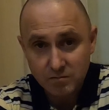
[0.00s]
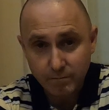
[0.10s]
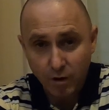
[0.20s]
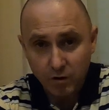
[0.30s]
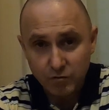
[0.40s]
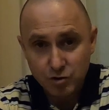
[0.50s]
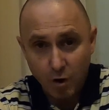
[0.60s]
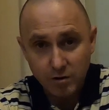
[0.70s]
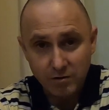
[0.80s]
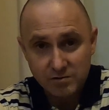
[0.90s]
block of
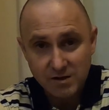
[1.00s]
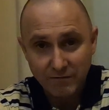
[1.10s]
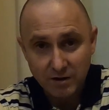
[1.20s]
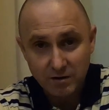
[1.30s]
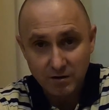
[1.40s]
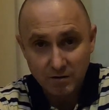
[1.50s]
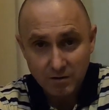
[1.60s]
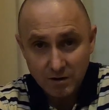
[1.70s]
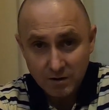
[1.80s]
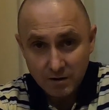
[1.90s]
chocolate or something at the
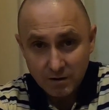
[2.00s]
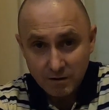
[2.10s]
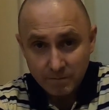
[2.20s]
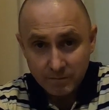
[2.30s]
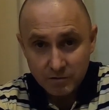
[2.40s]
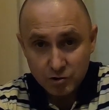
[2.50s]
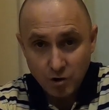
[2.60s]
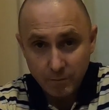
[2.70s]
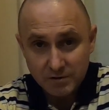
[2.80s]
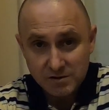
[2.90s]

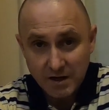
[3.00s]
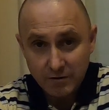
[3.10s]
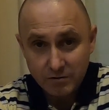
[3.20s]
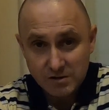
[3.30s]
shopping centre,